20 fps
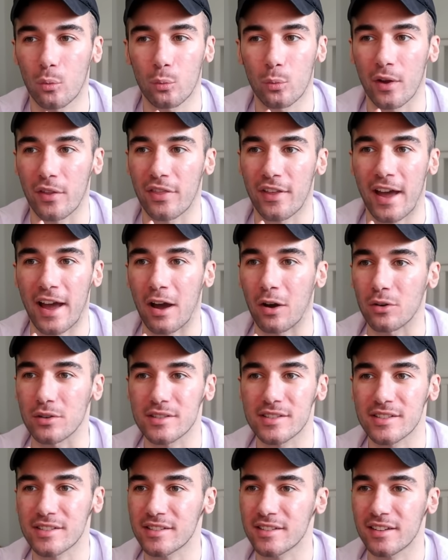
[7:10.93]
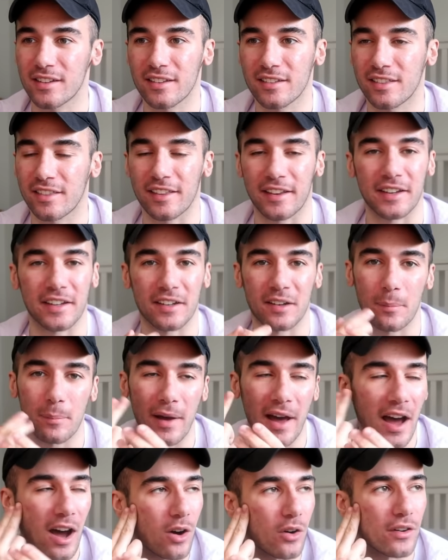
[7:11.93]
without thinking
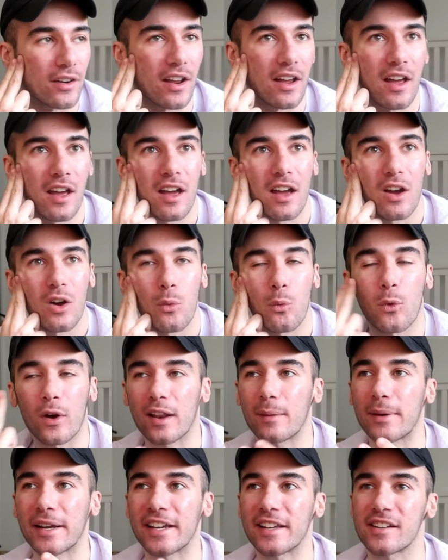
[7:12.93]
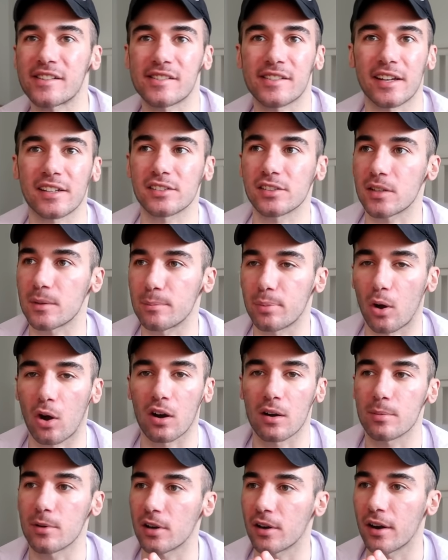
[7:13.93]
about what am I going to say to the
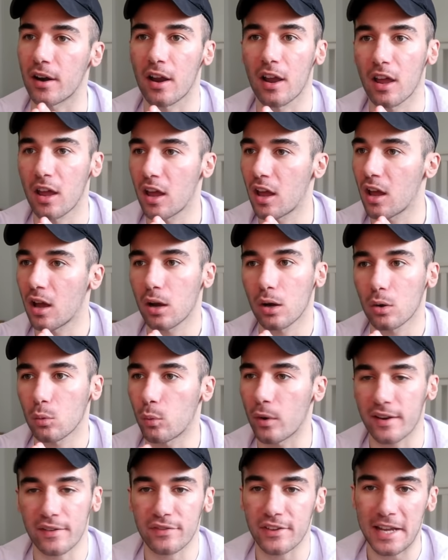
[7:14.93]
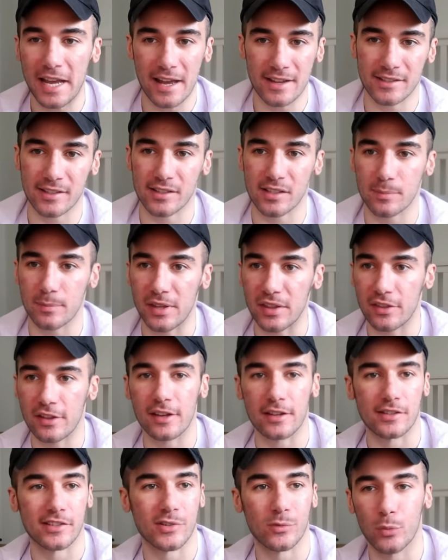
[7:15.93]
barber? What if he asks me
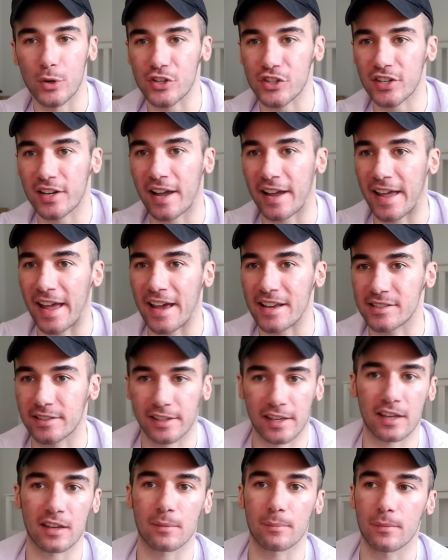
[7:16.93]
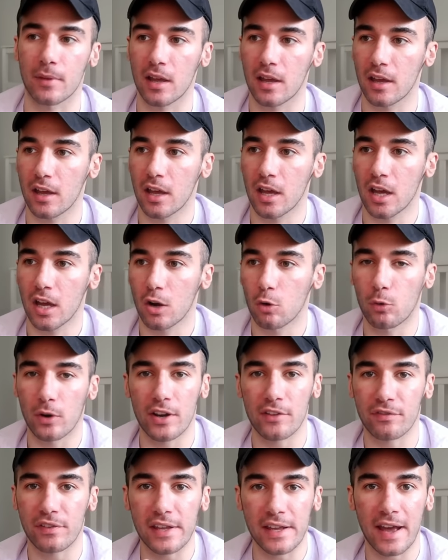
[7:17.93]
this? What should I ask him? What
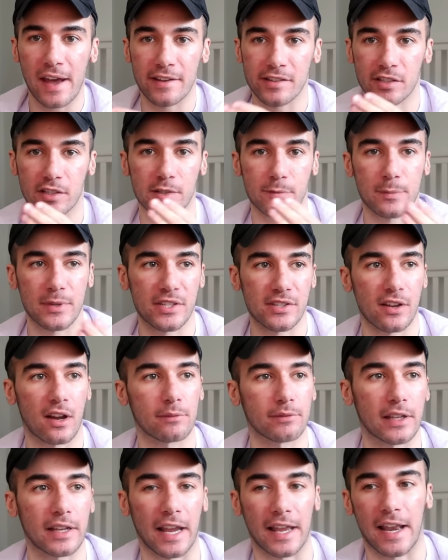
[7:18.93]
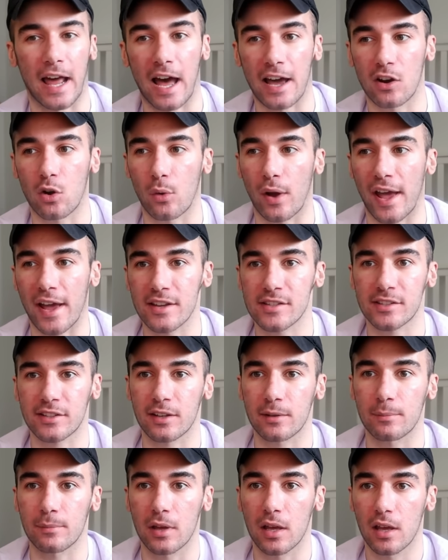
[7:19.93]
if he asks me something and I don't ask
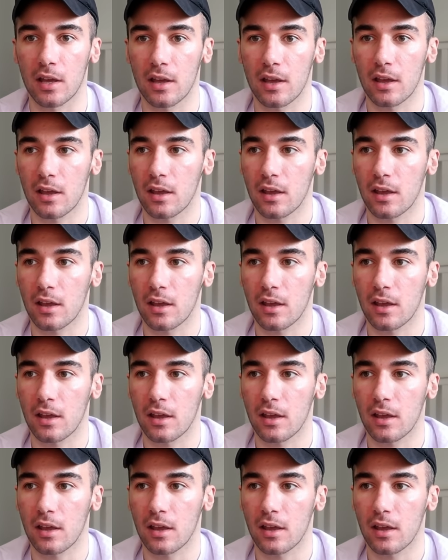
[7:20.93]
him